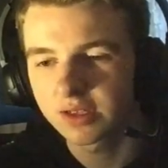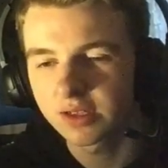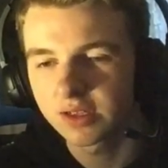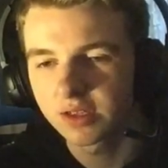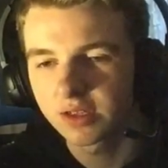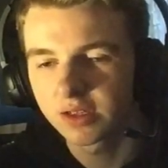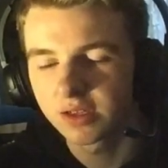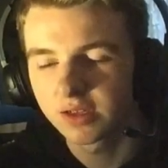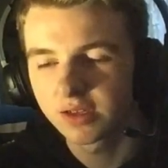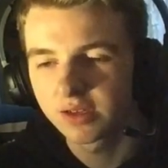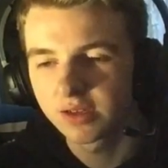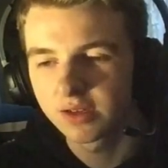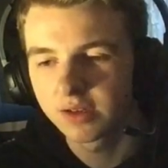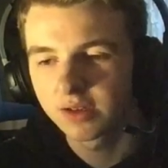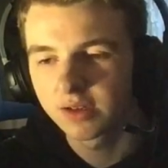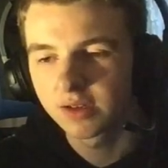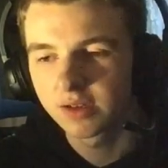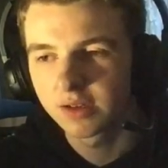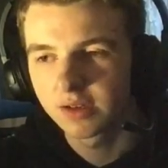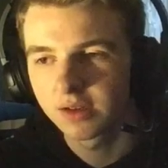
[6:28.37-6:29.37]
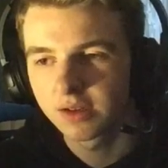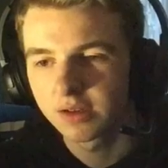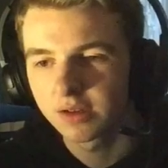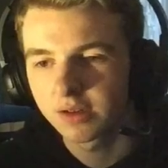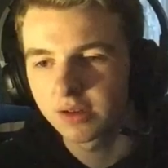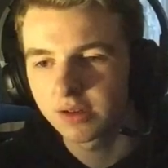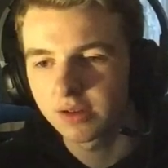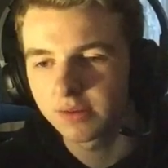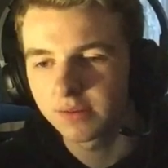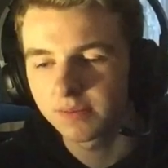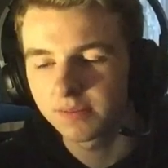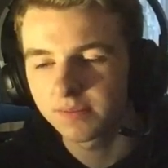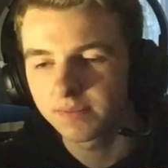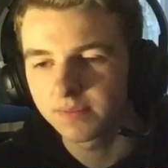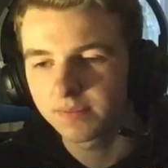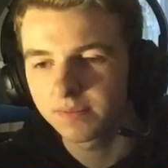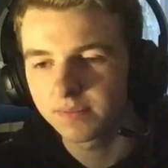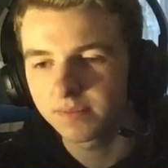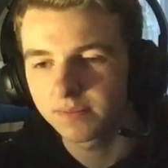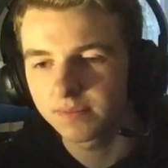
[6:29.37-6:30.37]

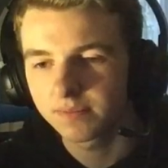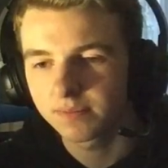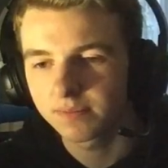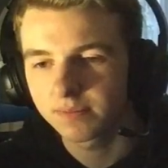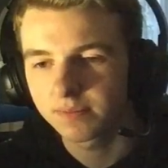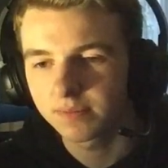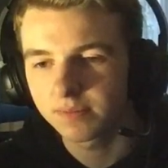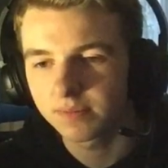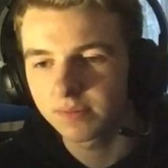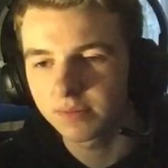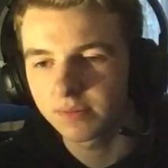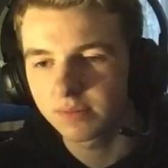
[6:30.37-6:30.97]
Nothing is said.